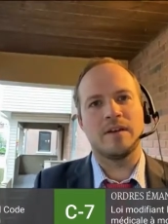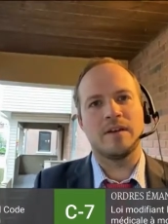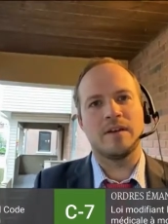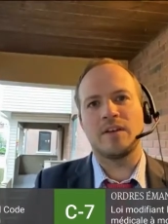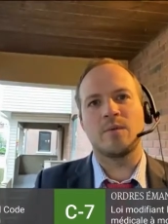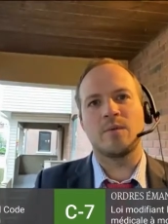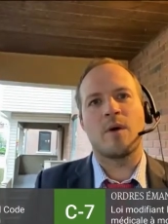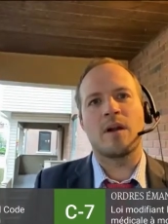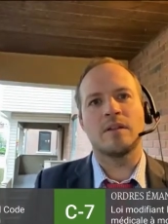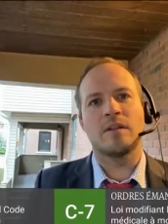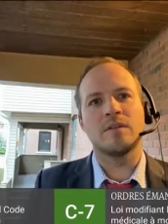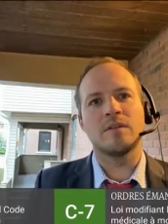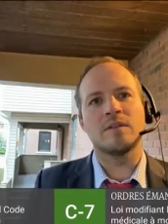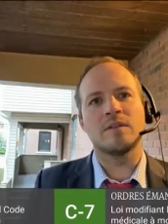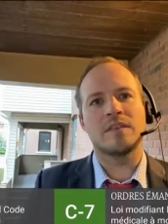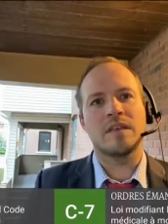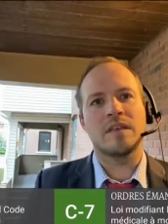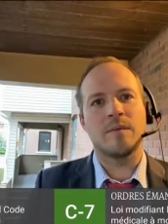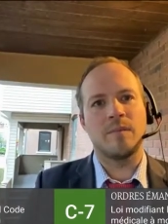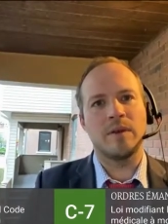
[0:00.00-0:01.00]
She didn't want to
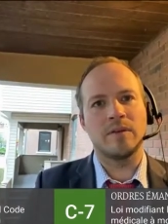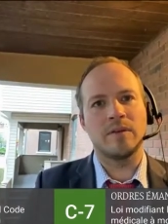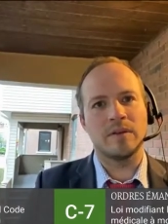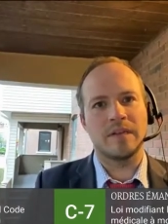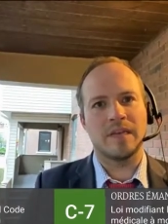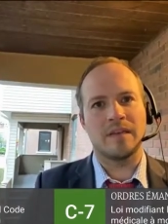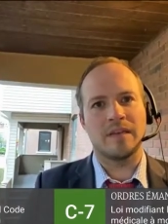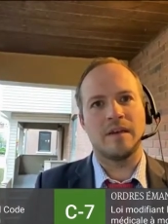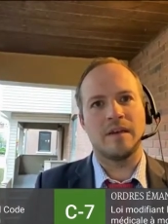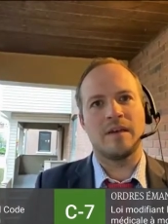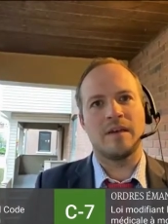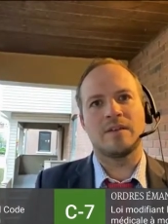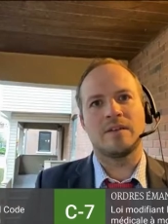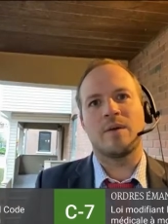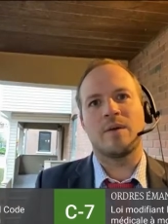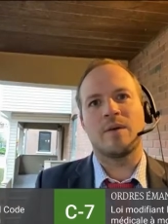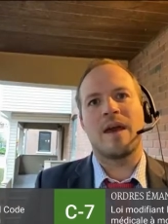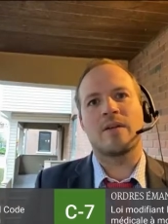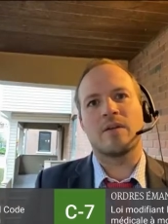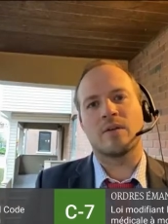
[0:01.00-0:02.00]
lose the ability
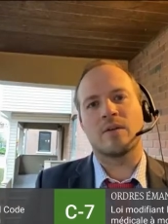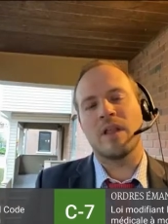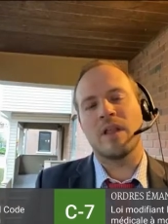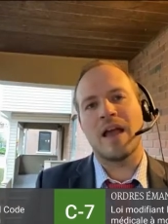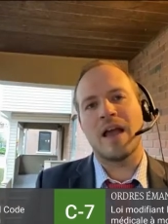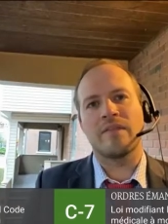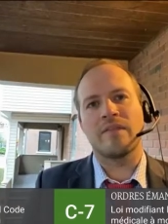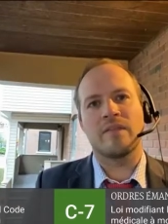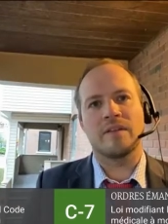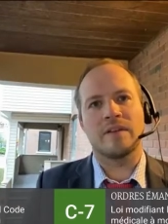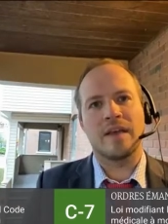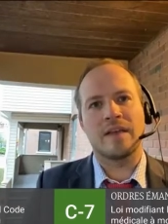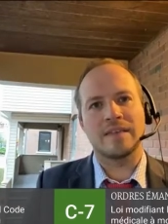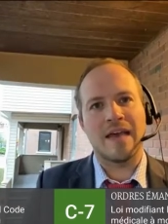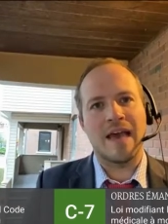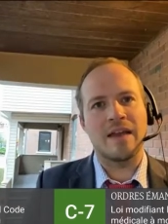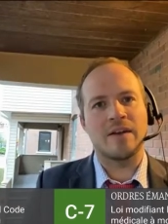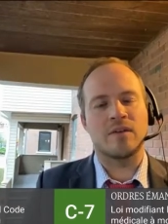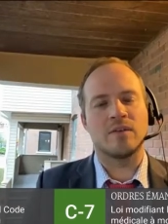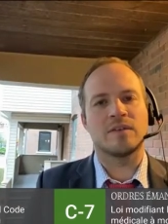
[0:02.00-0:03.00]
to end her life and, and
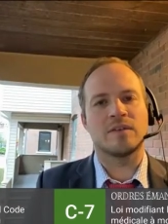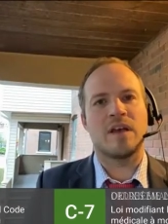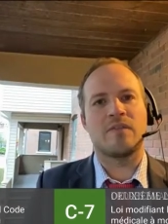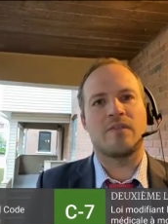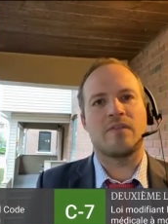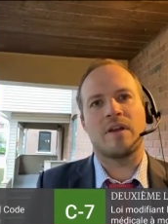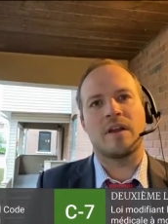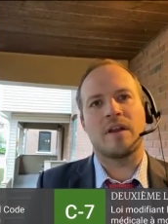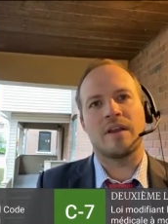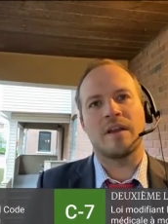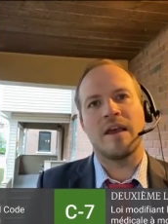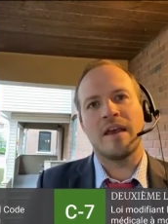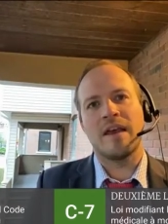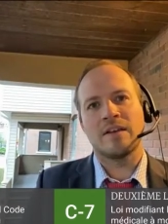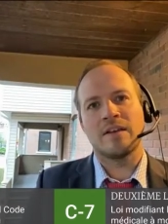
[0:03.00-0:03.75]
to end her suffering.